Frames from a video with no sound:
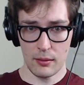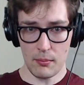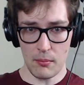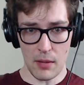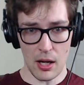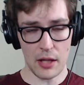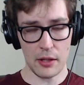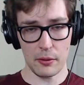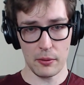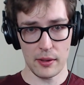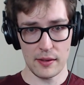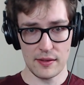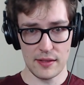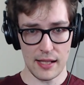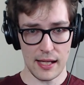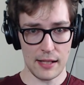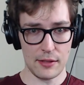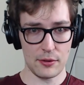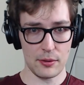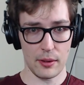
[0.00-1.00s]

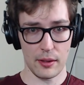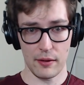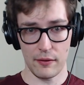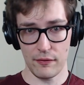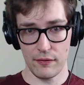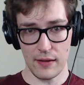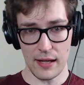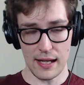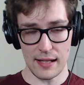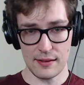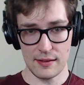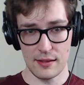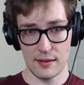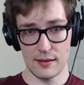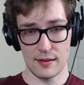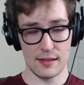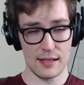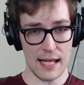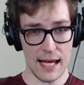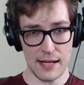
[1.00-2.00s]
monounsaturated fats,
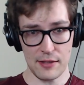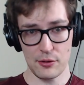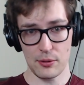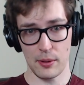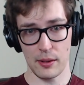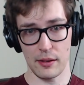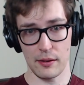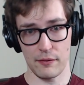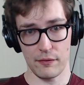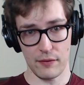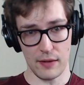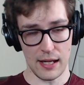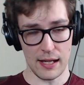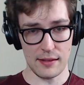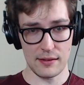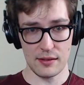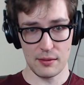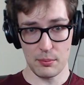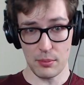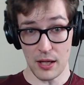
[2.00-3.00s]
saturated
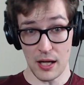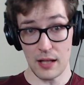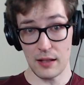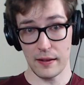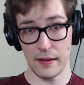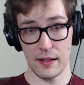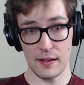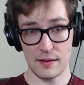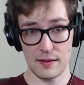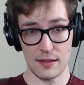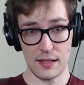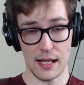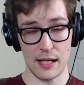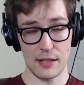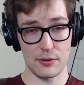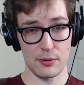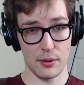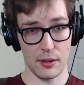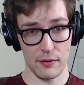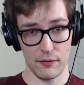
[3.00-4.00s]
fats,
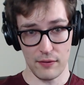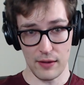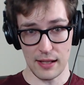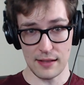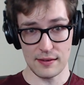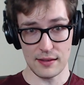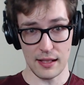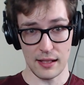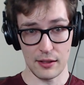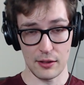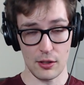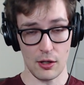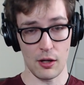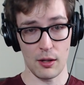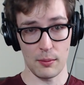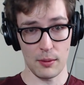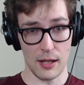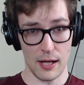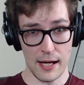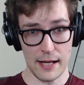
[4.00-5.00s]
polyunsaturated fats, and
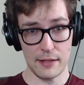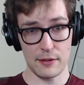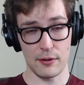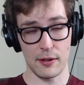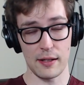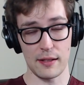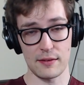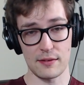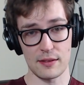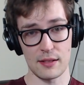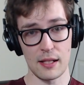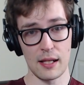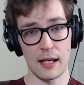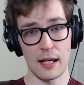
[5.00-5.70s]
carbohydrates,